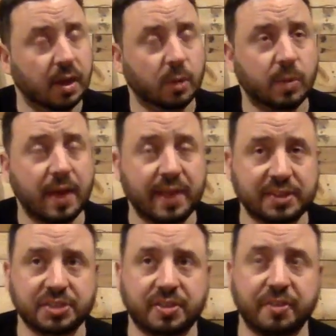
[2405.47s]
Wow, that
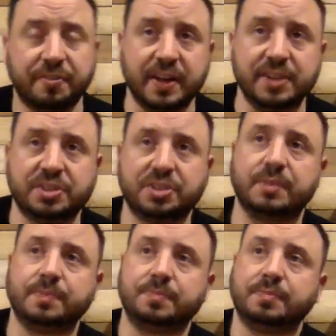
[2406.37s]
just the
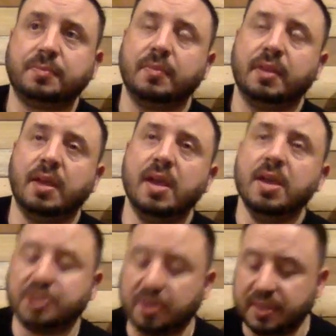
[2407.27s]
finish.
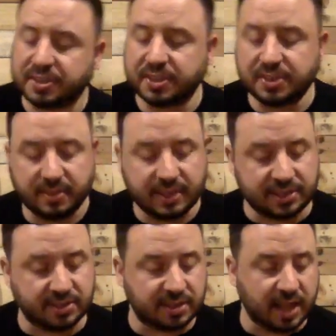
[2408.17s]
So this is
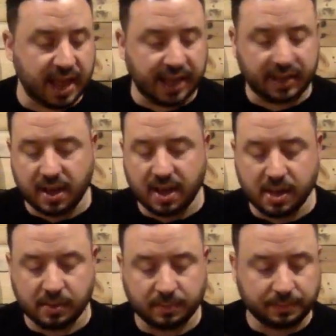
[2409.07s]
this is like
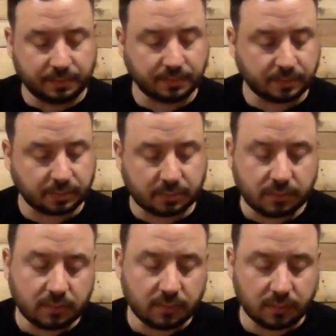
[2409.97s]
um
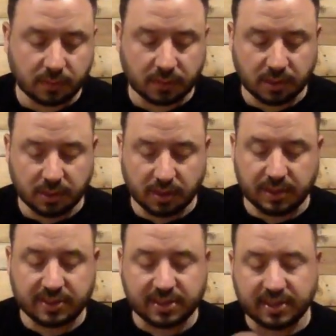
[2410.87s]

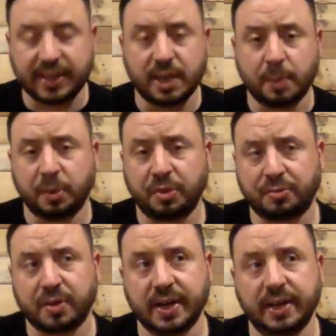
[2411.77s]
this is like number
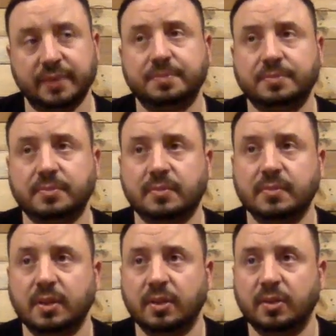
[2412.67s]
three,
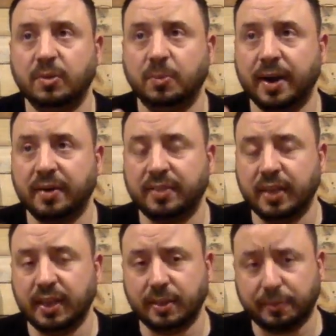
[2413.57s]
where
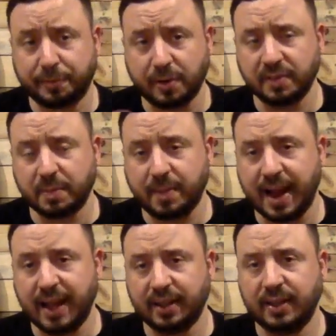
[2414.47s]
the the front of the
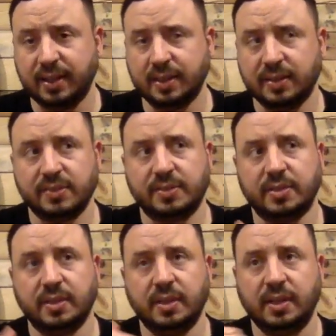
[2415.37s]
palate
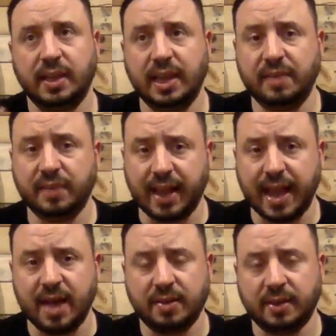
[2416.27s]
is evening
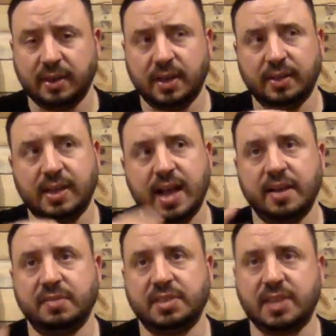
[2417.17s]
out and and
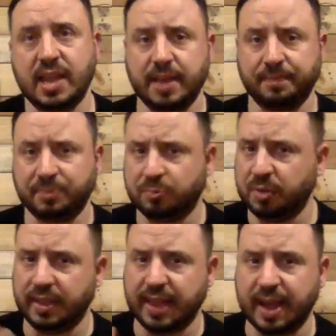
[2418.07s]
kind of staying
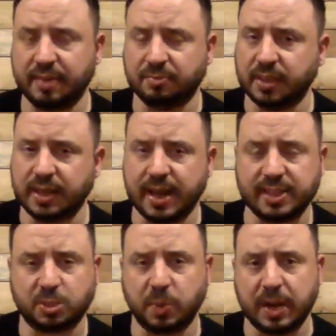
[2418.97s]
really that really
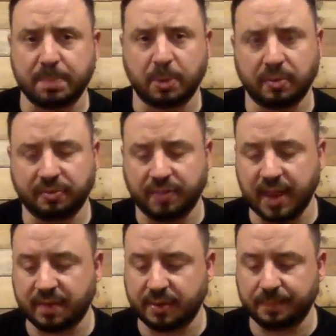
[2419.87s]
nice sweet bourbon
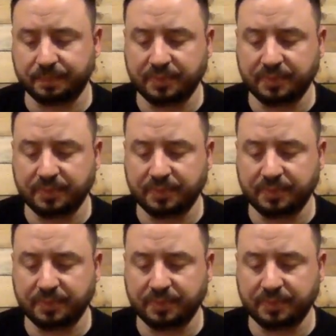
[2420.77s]
flavor.